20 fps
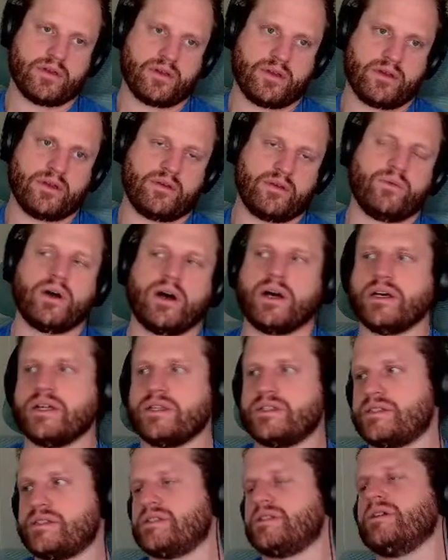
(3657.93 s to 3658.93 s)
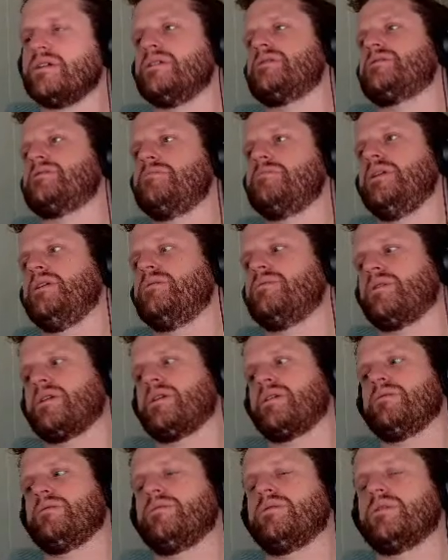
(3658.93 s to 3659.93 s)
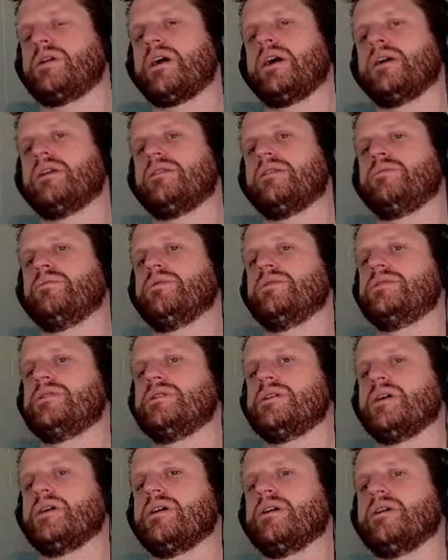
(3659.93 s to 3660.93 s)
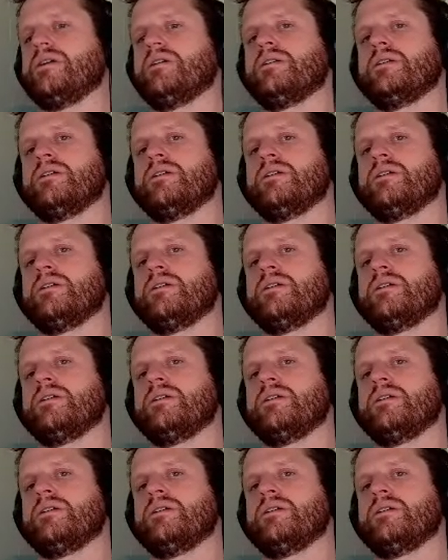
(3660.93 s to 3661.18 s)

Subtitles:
Well, it still doesn't mean we're out of the woods here.